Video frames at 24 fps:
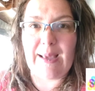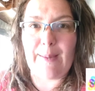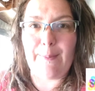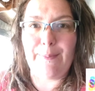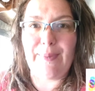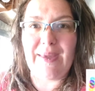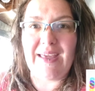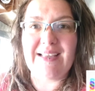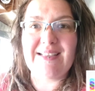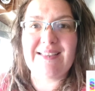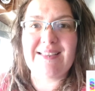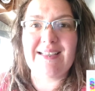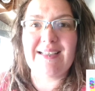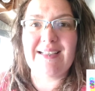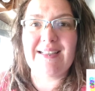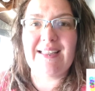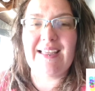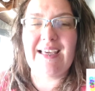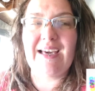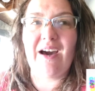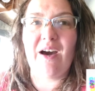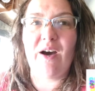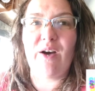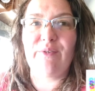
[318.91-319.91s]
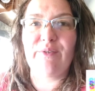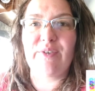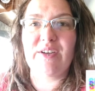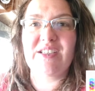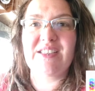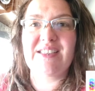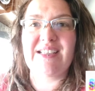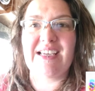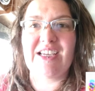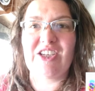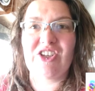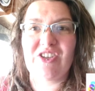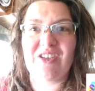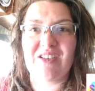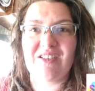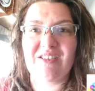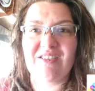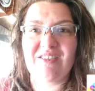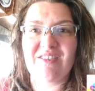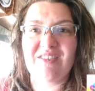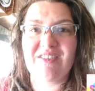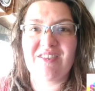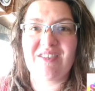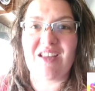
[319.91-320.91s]
Like, basically,
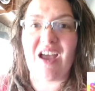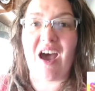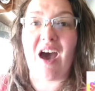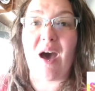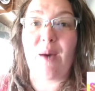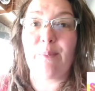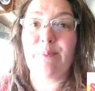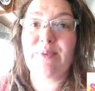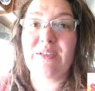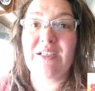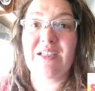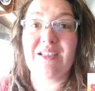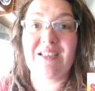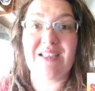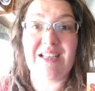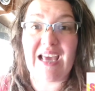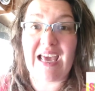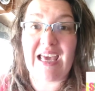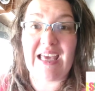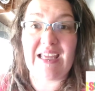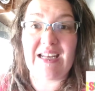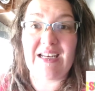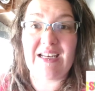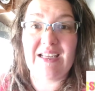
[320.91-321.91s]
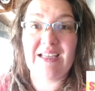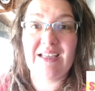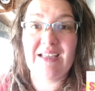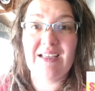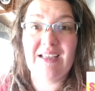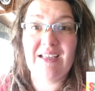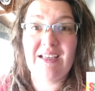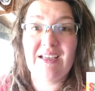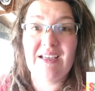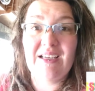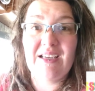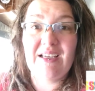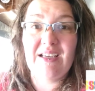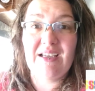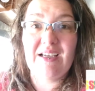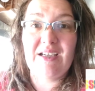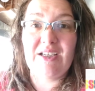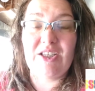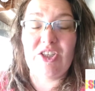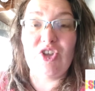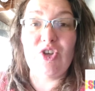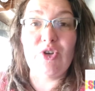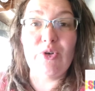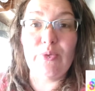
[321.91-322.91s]
conversation stopped dead.
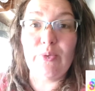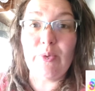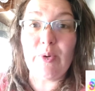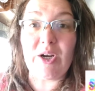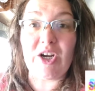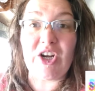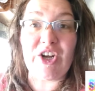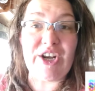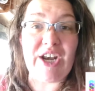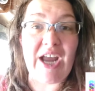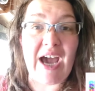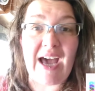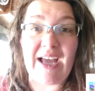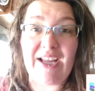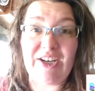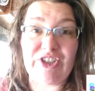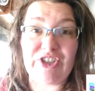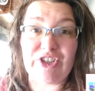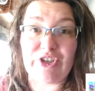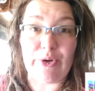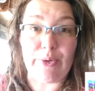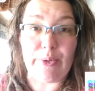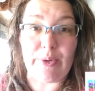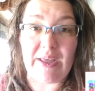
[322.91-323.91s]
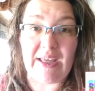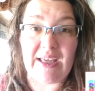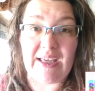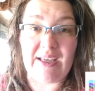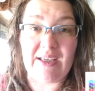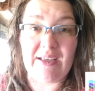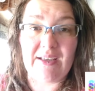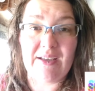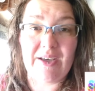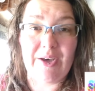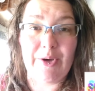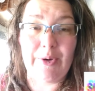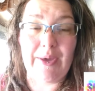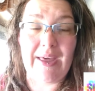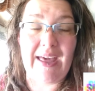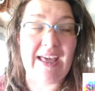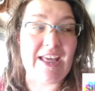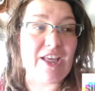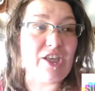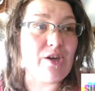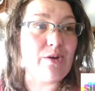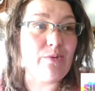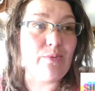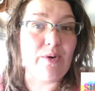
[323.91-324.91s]
You were not joking.
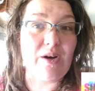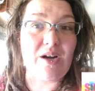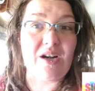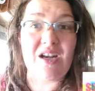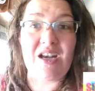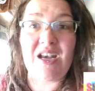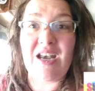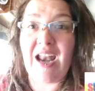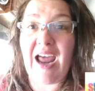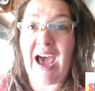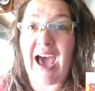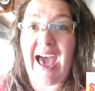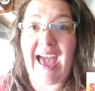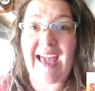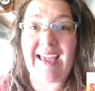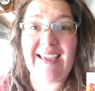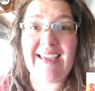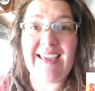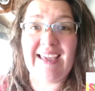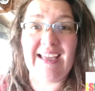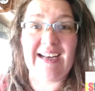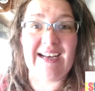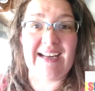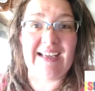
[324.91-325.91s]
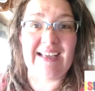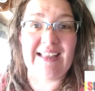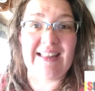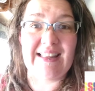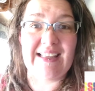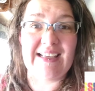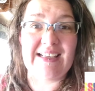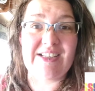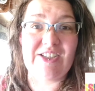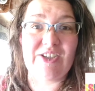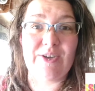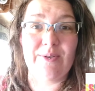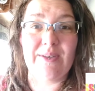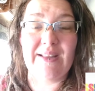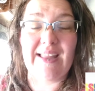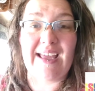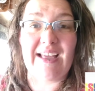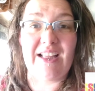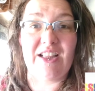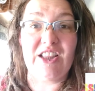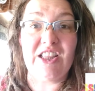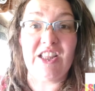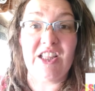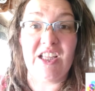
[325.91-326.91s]
Okay, you were not kidding in this. You were
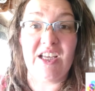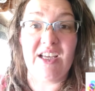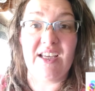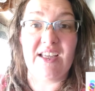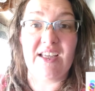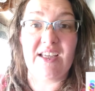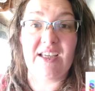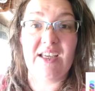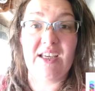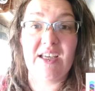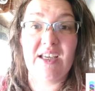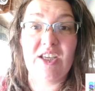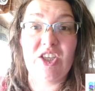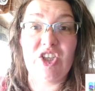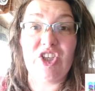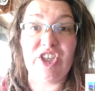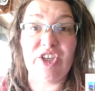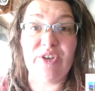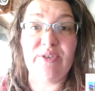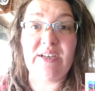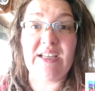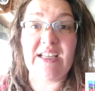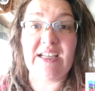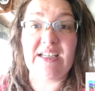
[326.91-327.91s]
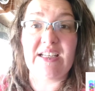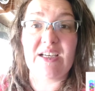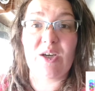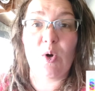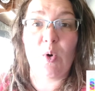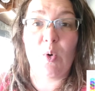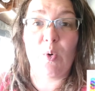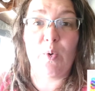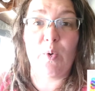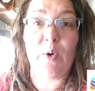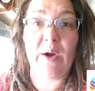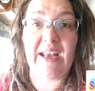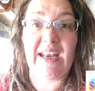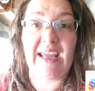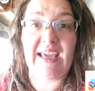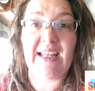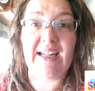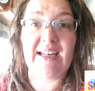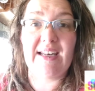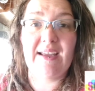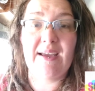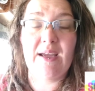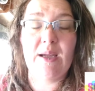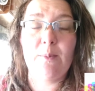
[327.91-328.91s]
like, look, you need to quit
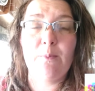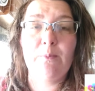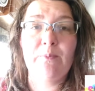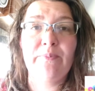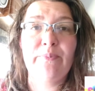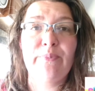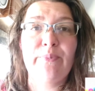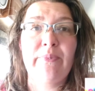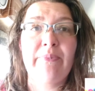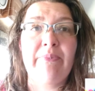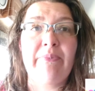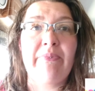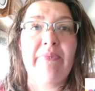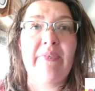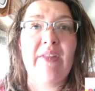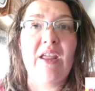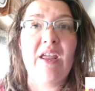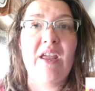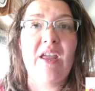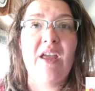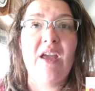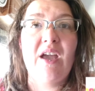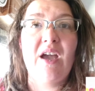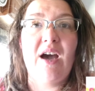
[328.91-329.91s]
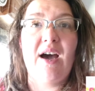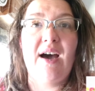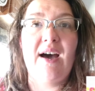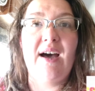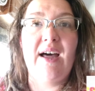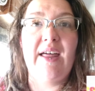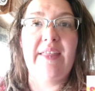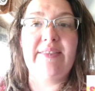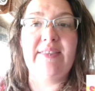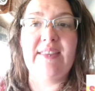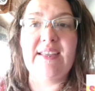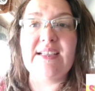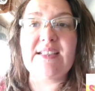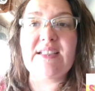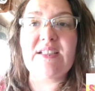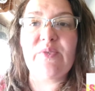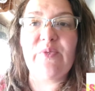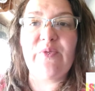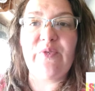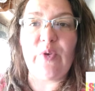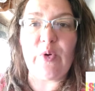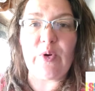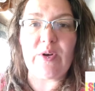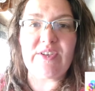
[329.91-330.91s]
it. Uh,
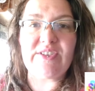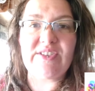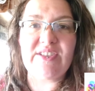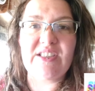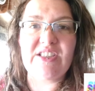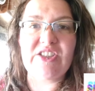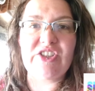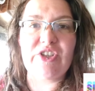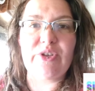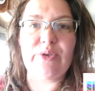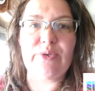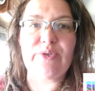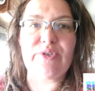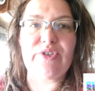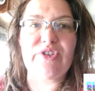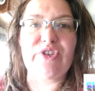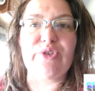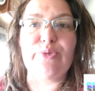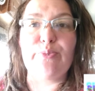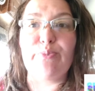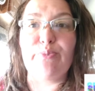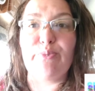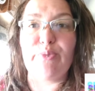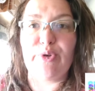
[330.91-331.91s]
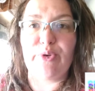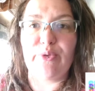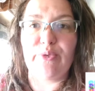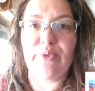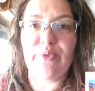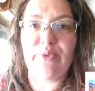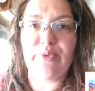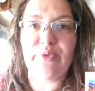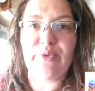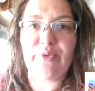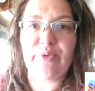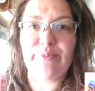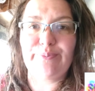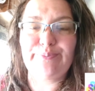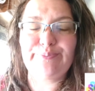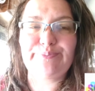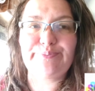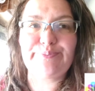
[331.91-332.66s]
this forces you to move.